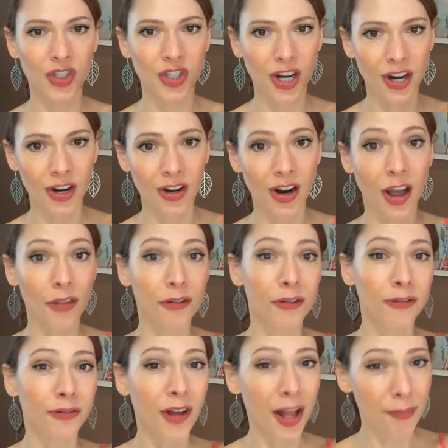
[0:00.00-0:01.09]
share other
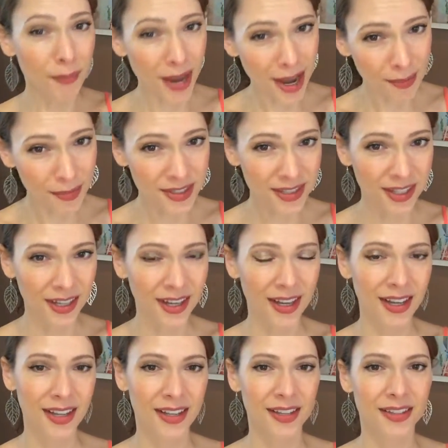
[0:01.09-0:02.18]
FODMAPs.
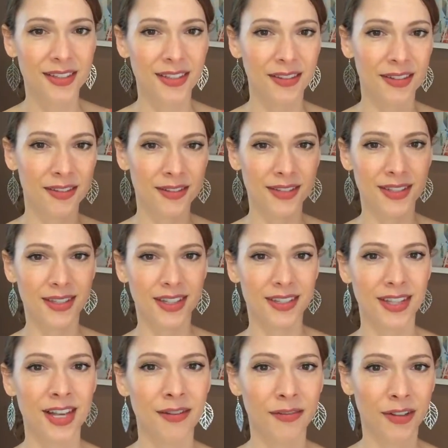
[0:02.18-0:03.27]
So that's
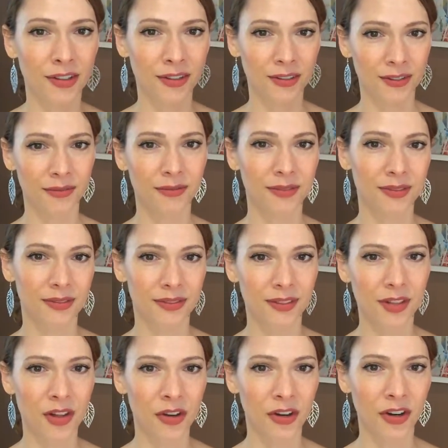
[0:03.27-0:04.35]
kind of a
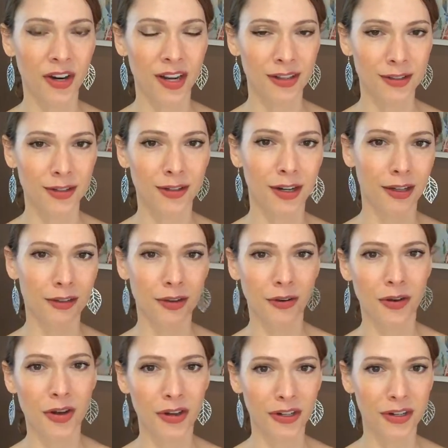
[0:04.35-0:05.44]
longer answer. I could
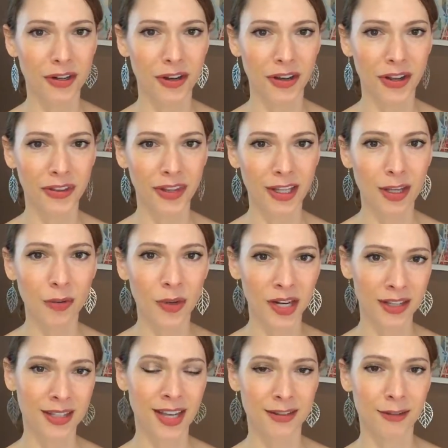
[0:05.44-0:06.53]
go on and on. Like you want
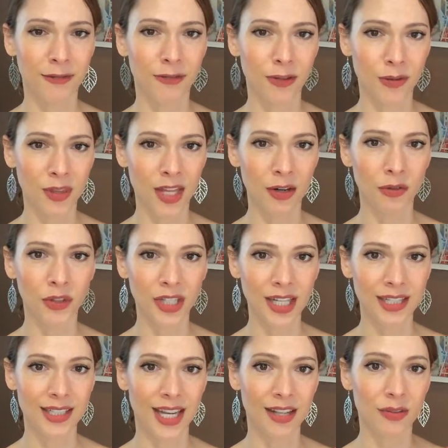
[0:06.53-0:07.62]
to test a food that only
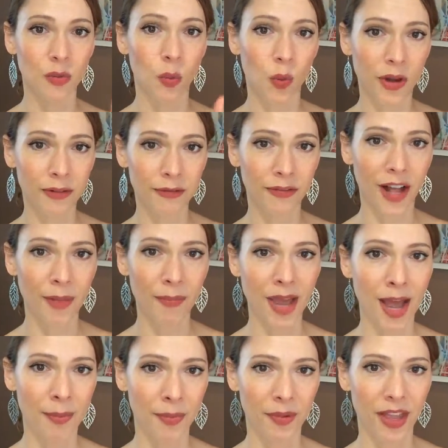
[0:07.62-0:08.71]
contains one
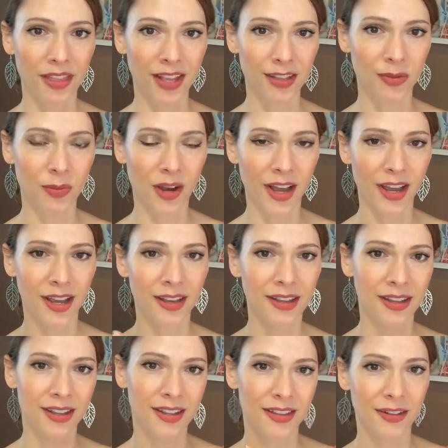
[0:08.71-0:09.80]
FODMAP, and that's why
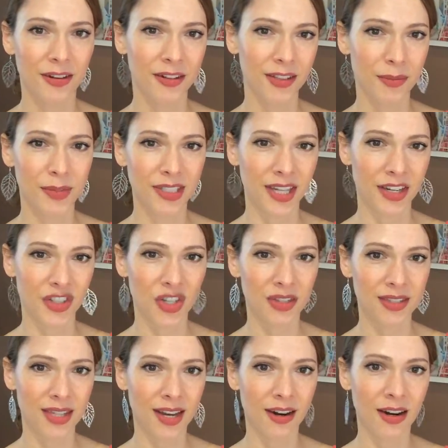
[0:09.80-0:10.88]
there are
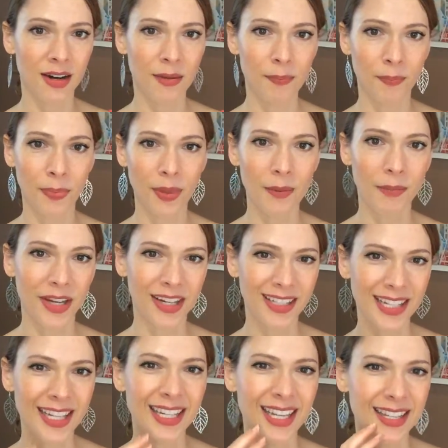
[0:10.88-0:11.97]
limitations there. But
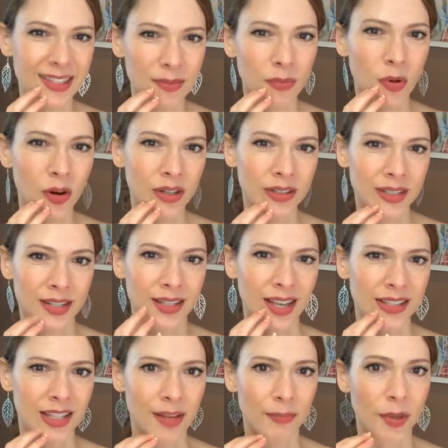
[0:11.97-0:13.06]
it is important to
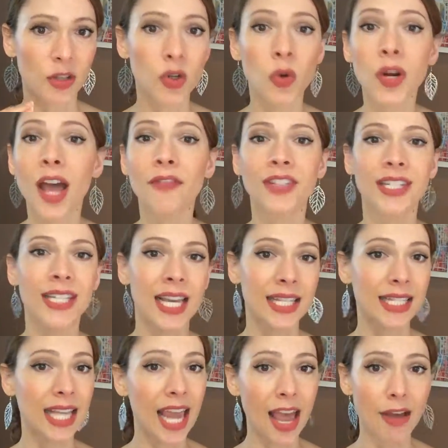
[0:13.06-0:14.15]
test it. But you don't have to
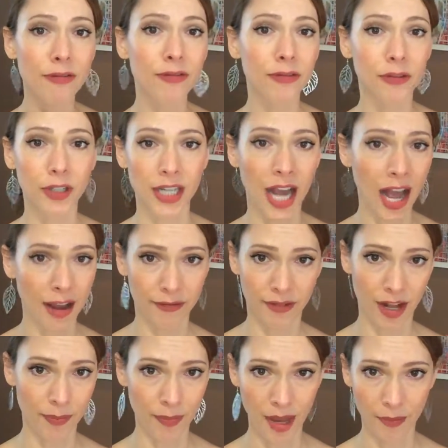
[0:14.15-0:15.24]
test every high
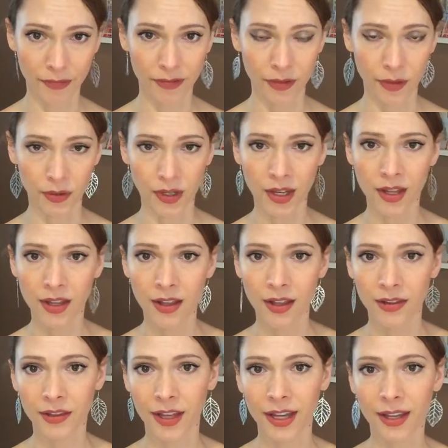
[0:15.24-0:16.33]
FODMAP food.
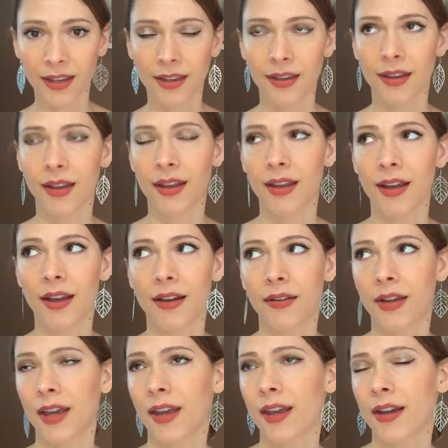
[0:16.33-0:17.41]
Like,
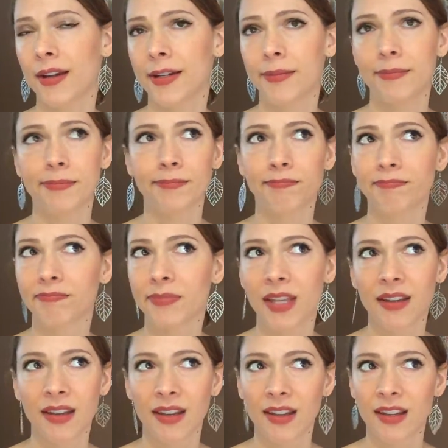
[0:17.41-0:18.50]
okay,
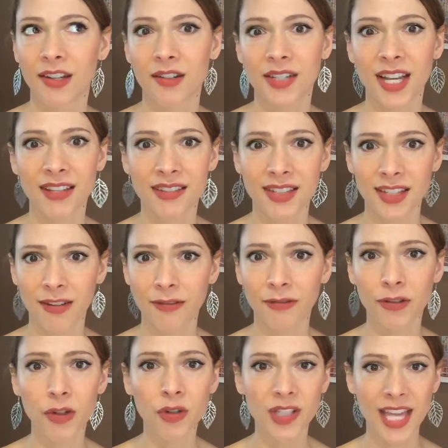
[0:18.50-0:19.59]
you're testing
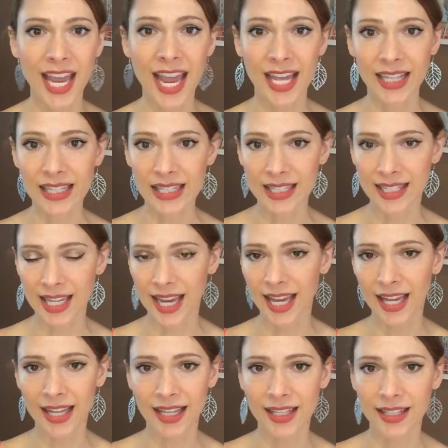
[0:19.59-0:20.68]
fructans
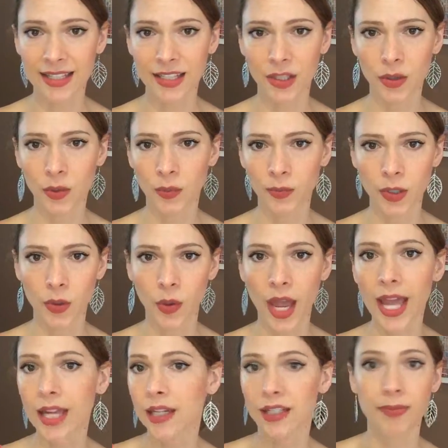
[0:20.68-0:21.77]
and you
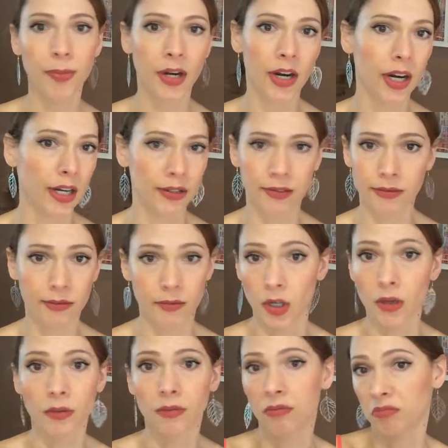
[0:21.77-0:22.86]
hate asparagus. You
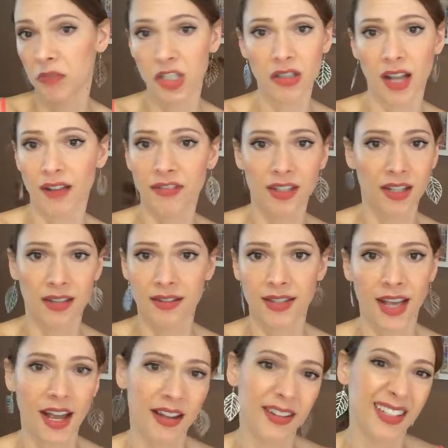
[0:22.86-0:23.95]
don't have to
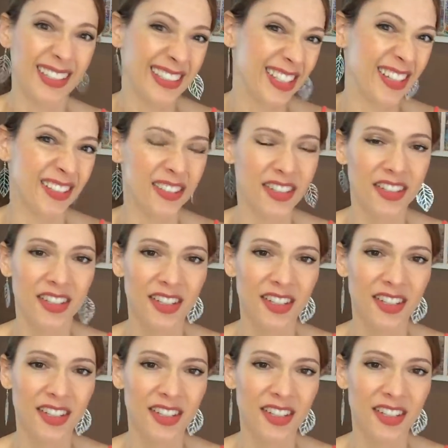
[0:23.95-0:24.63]
test that. So